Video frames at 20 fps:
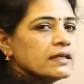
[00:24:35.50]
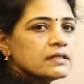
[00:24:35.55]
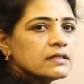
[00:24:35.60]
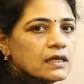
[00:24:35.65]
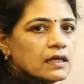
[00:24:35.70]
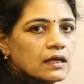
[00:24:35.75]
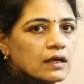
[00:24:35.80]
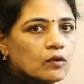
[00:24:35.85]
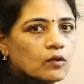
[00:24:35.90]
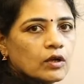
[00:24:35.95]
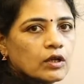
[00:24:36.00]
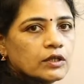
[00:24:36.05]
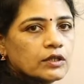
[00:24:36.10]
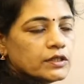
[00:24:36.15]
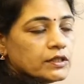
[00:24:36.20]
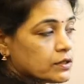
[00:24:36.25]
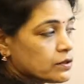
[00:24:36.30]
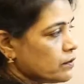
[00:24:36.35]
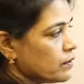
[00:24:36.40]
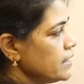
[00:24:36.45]
is equal,
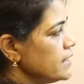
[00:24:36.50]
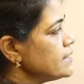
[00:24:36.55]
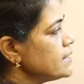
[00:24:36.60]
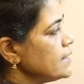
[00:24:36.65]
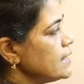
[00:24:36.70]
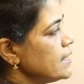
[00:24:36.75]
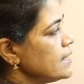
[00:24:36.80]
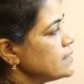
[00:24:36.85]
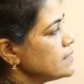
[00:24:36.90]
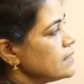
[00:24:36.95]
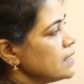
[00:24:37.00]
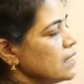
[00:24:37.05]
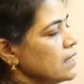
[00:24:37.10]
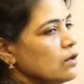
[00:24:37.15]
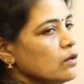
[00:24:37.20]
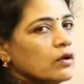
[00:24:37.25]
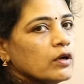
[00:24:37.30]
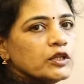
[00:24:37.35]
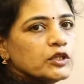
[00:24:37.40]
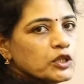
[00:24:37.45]
c is
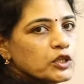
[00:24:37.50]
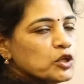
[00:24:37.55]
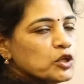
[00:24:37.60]
equal to